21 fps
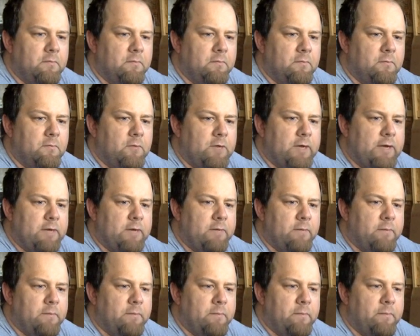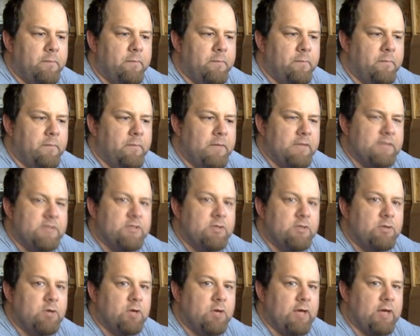right? It's 2
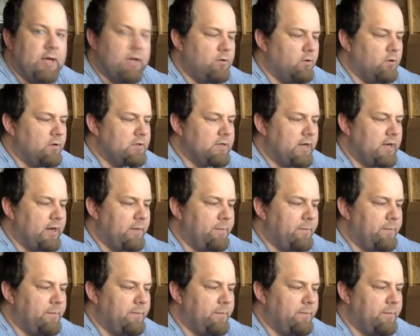o'clock your time.